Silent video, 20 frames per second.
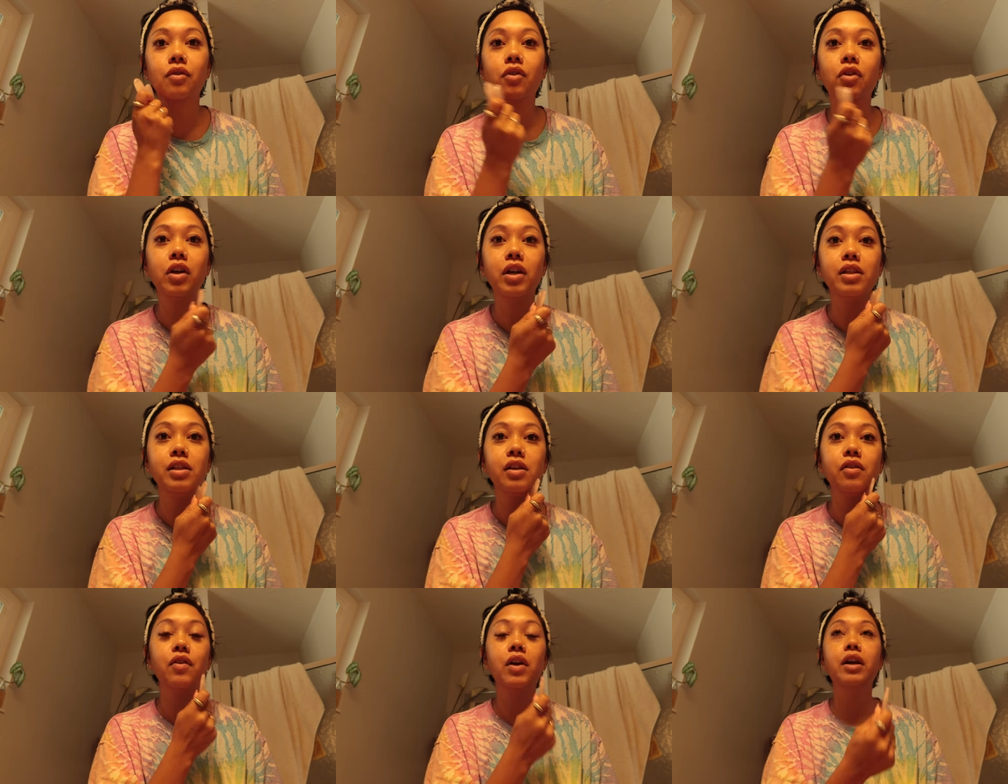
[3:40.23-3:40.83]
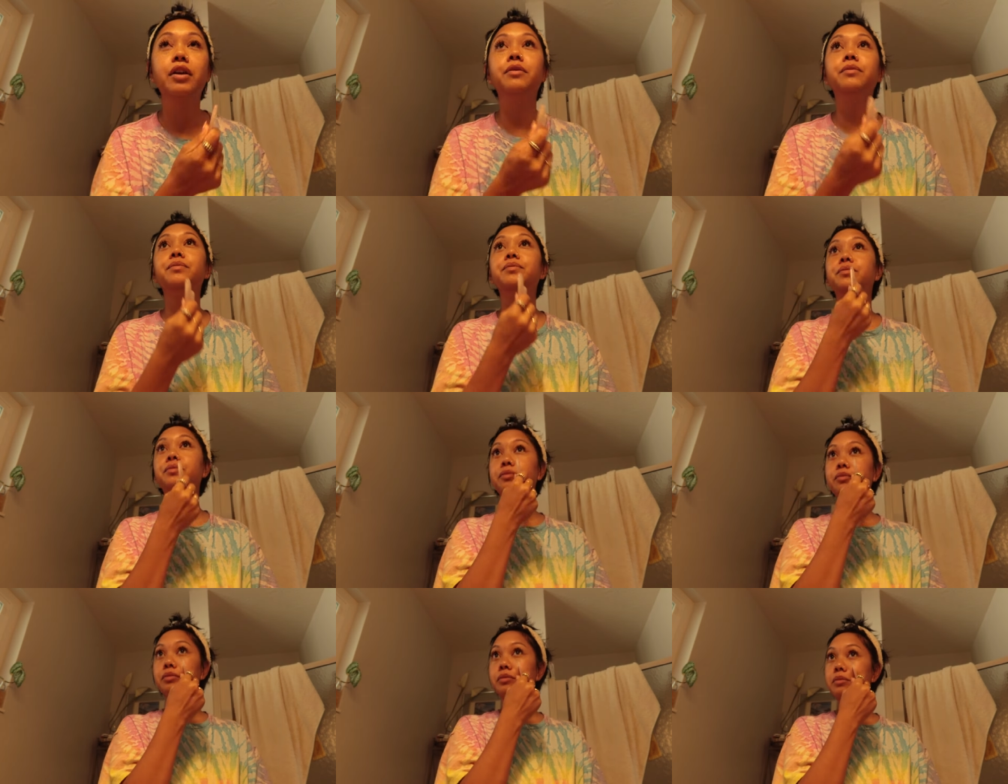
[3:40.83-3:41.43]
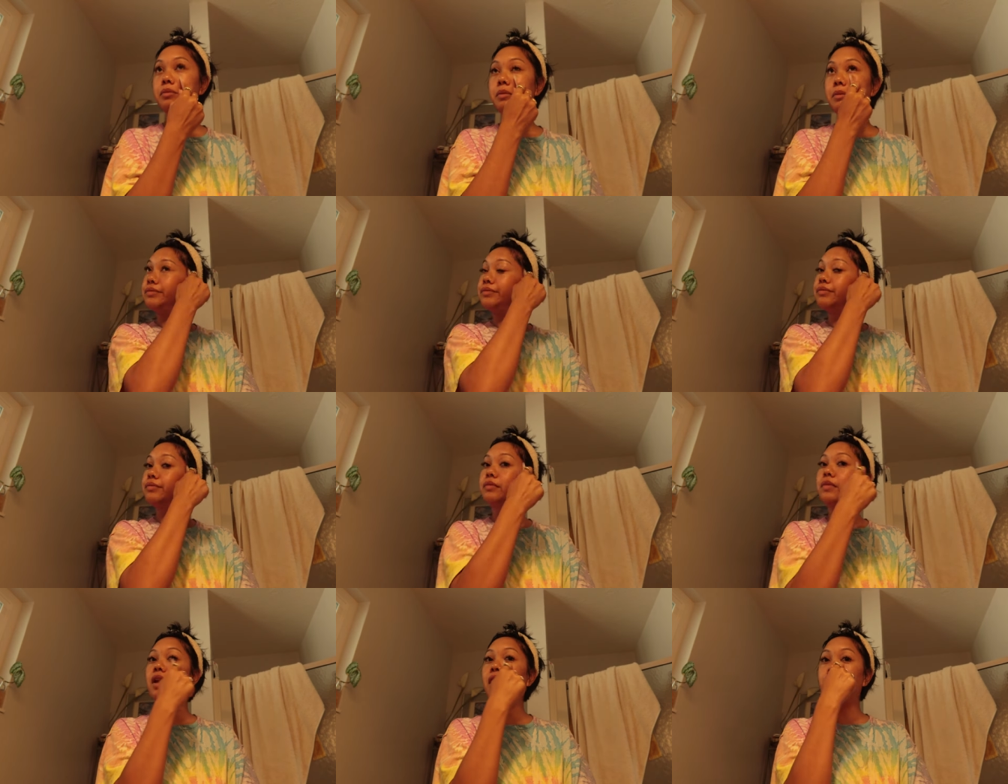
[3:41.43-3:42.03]
Crazy, right?
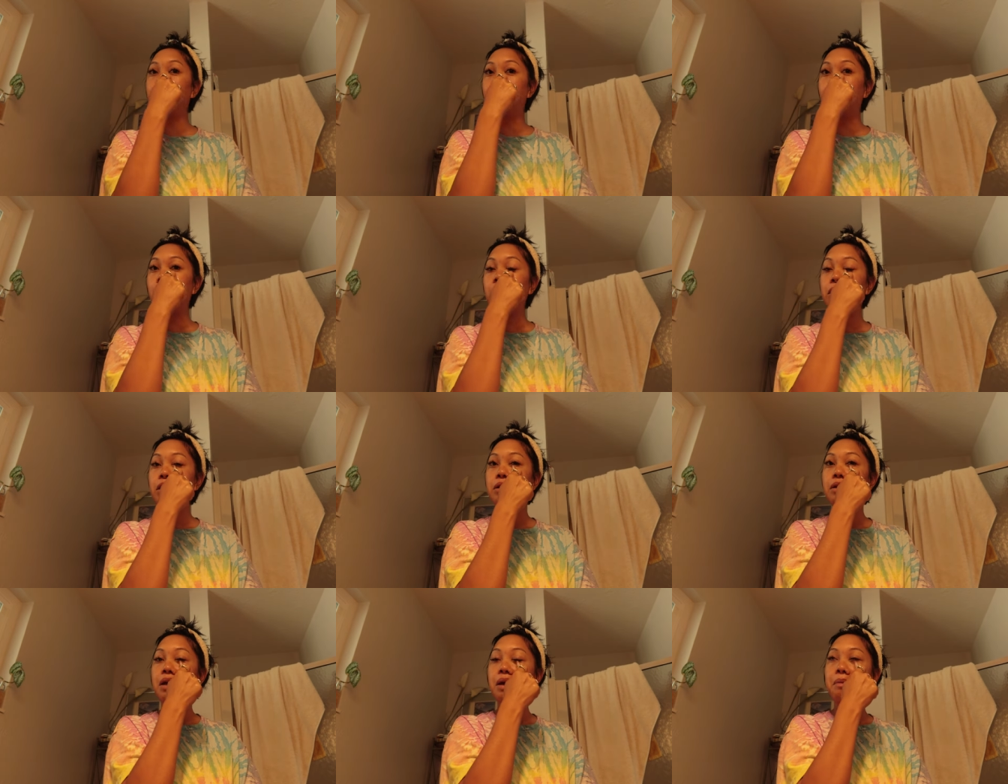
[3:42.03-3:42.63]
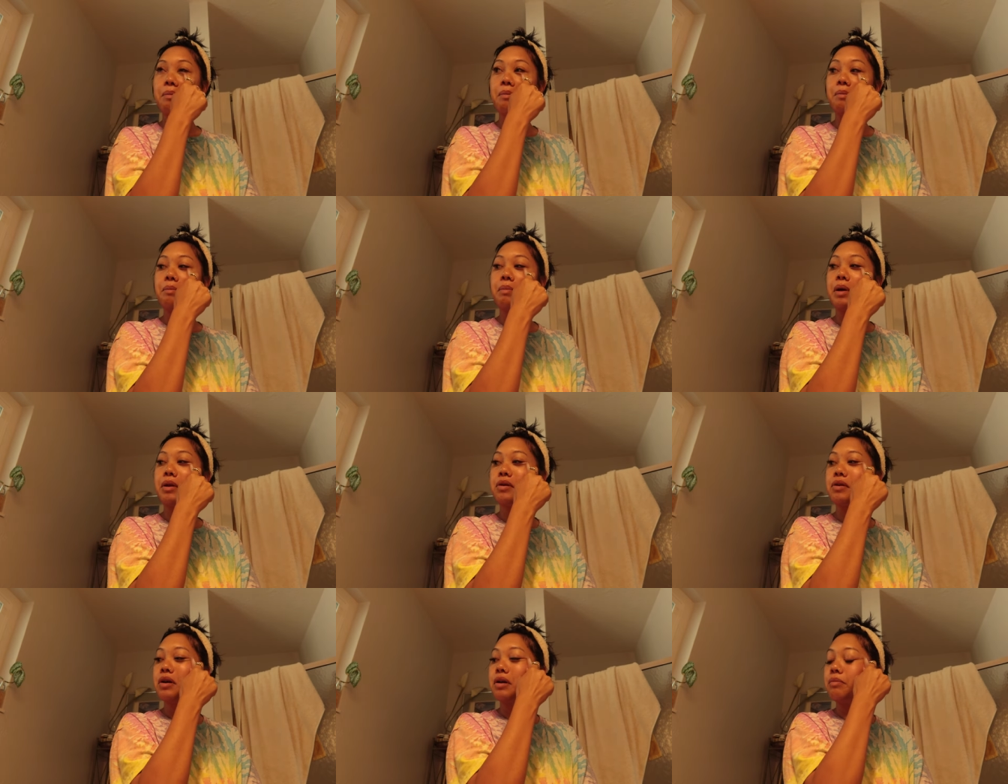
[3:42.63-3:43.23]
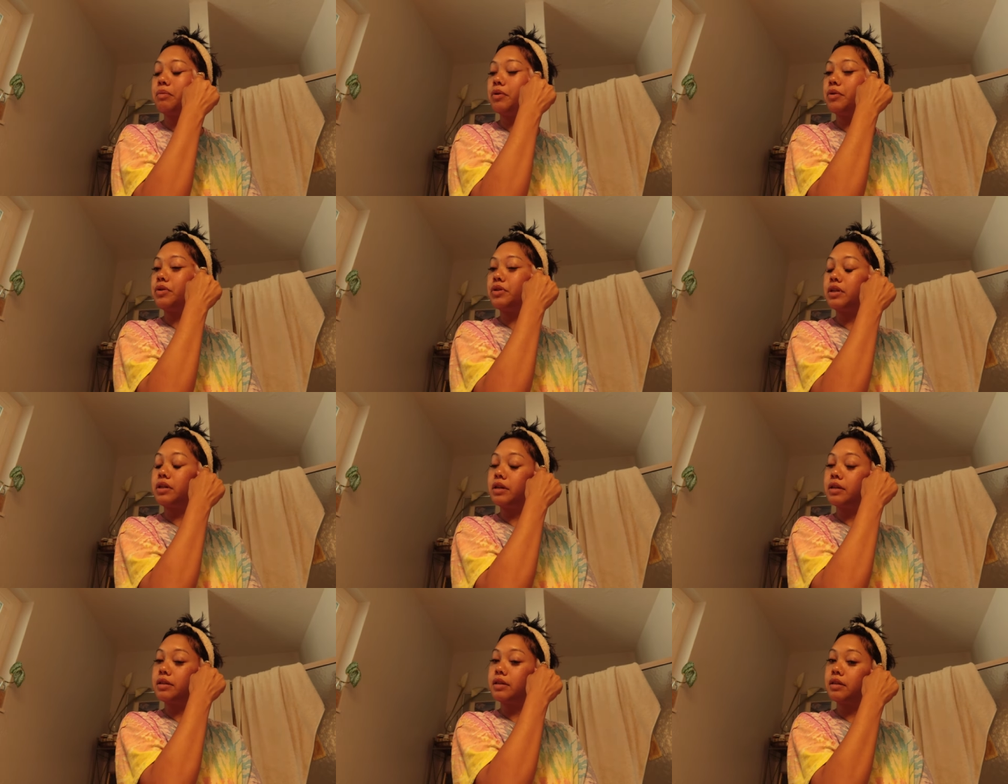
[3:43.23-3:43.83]
I've been wanting to get better at
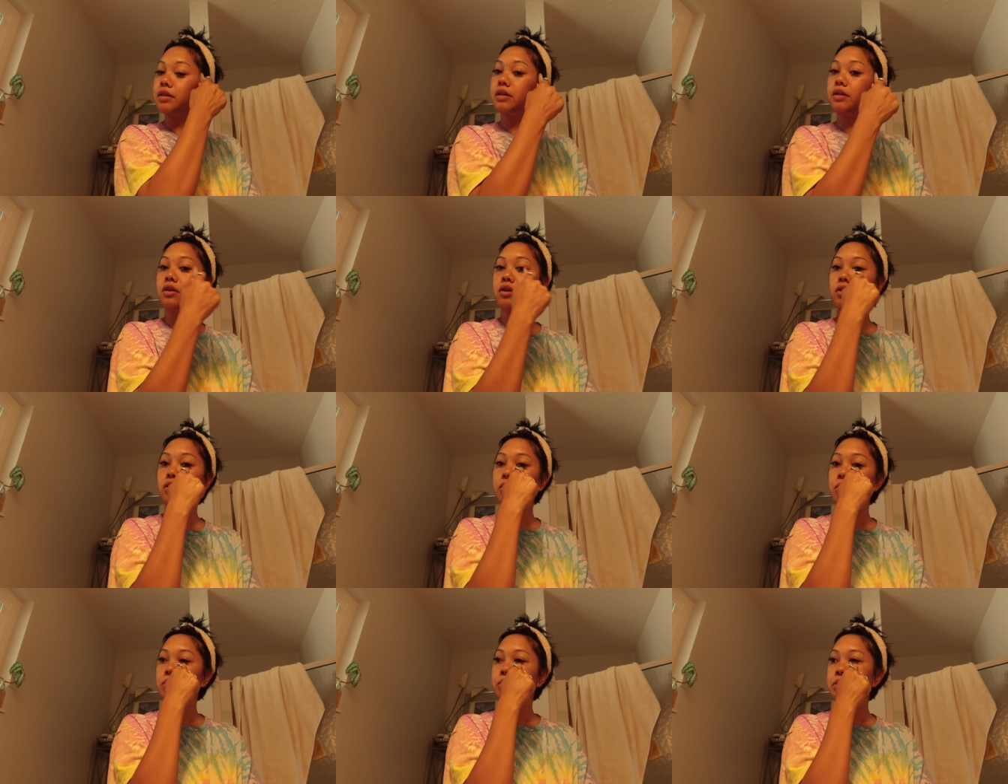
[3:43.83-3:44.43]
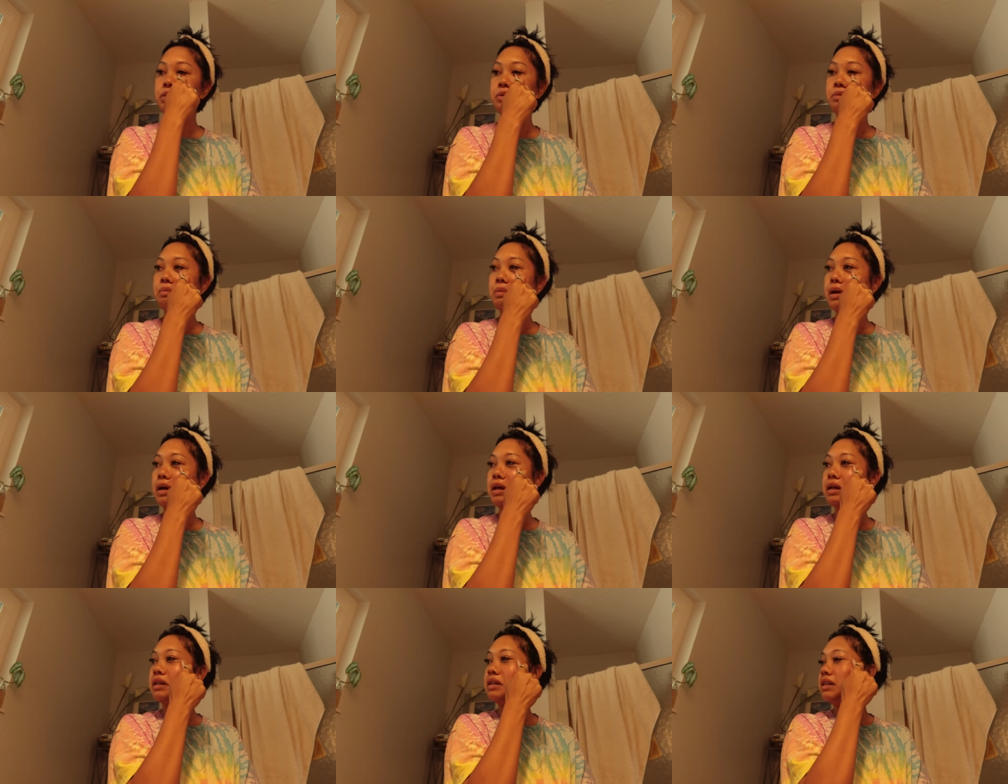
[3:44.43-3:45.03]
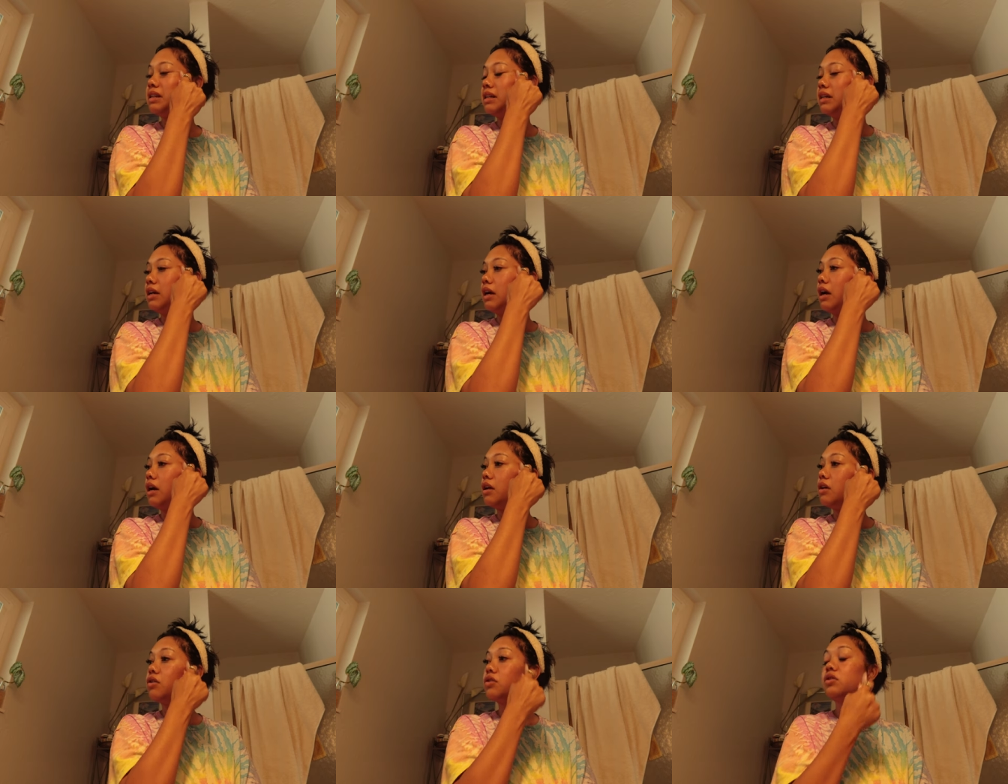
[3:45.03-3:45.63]
posting consistently on YouTube, but
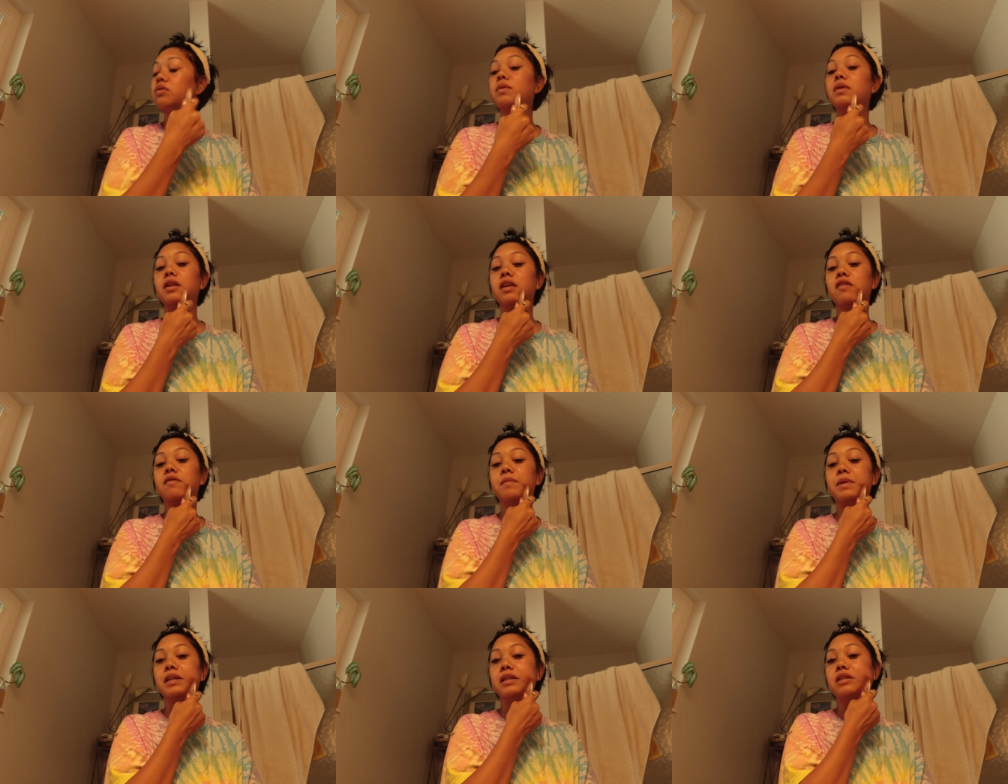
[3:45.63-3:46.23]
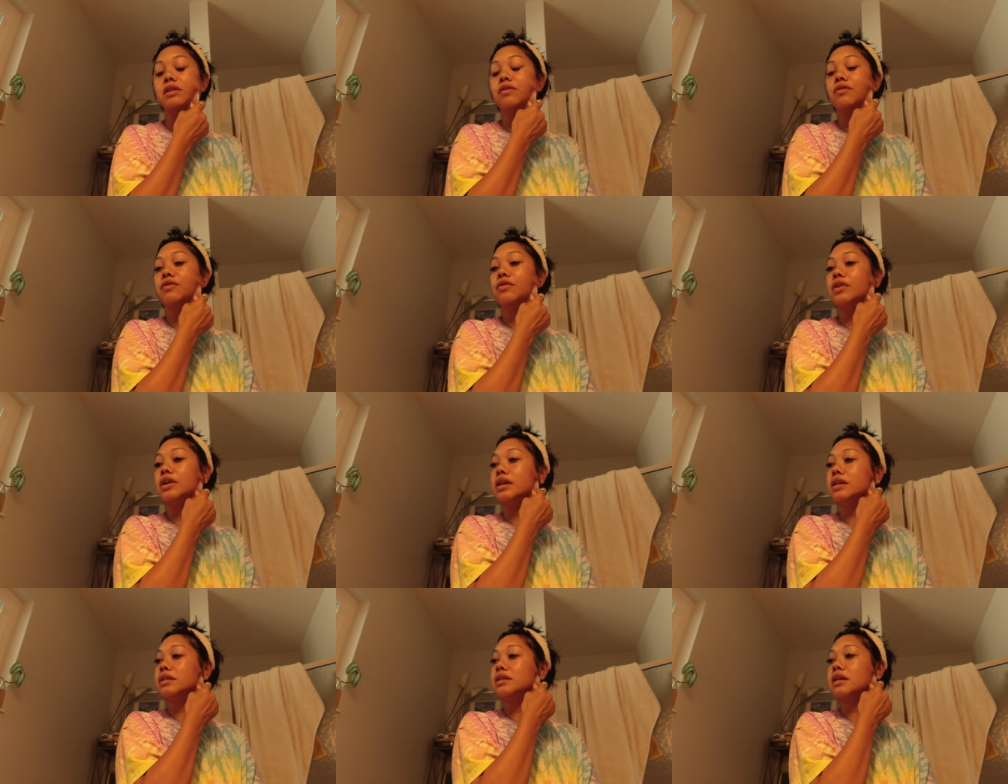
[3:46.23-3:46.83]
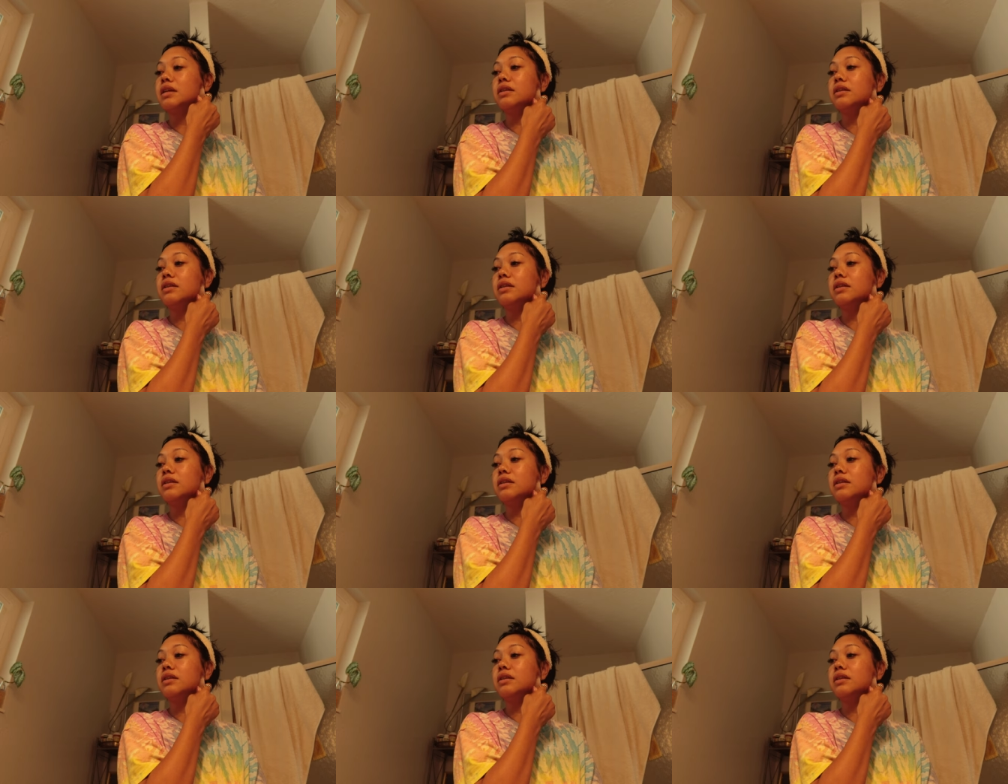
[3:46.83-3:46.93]
I also want to give myself grace.